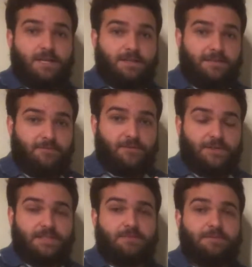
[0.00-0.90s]
Now the
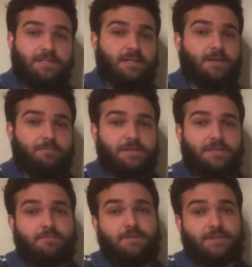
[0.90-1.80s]
first thing we see in our piece
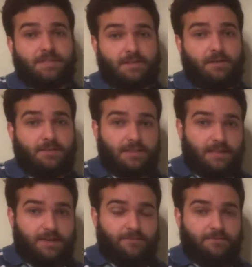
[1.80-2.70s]
of music is called the
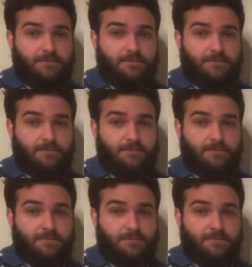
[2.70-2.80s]
clef.